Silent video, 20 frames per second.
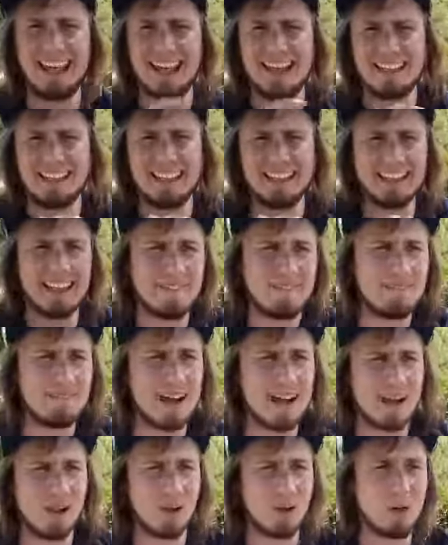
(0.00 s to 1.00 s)
and then they
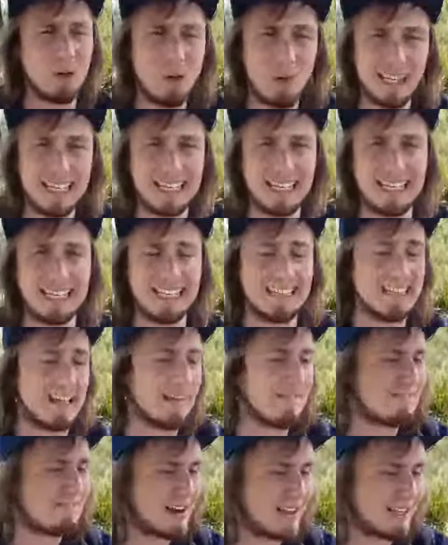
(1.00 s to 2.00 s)
fail quickly.
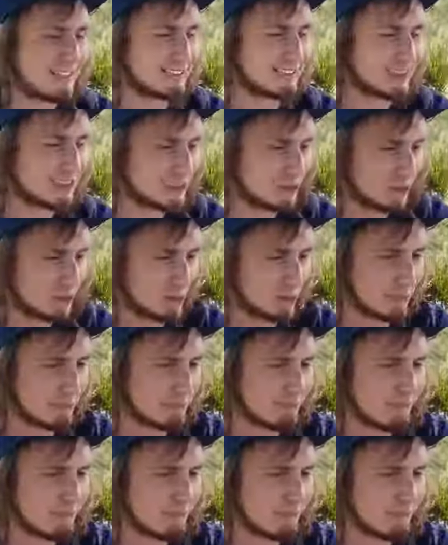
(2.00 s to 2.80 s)
They fail soon.